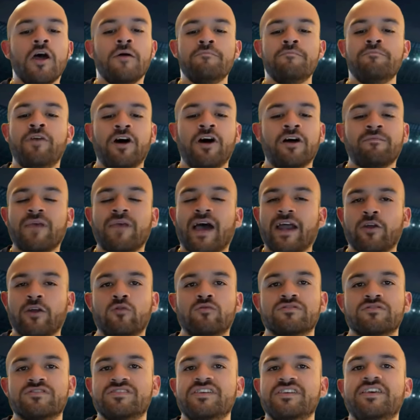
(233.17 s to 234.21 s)
but I
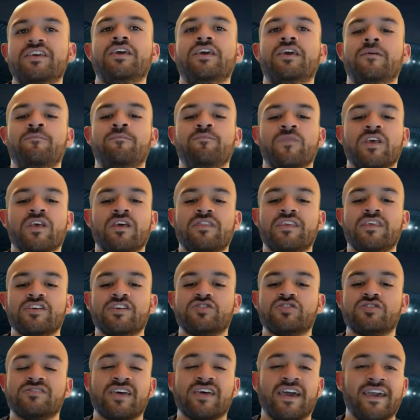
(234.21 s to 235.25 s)
don't see
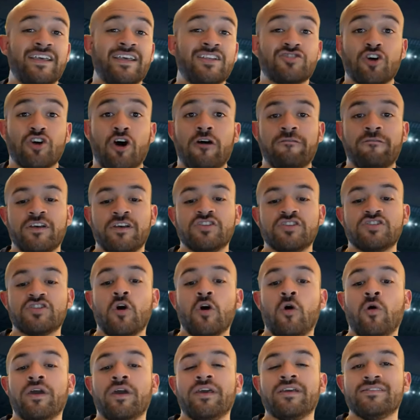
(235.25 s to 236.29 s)
this Titans offense
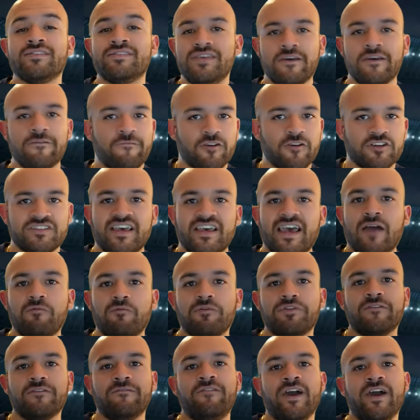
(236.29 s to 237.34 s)
going tit for tat
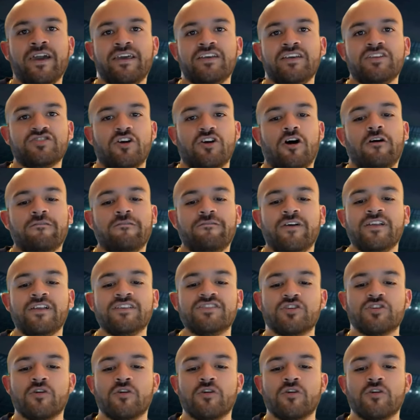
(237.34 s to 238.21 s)
with the Vikings offense.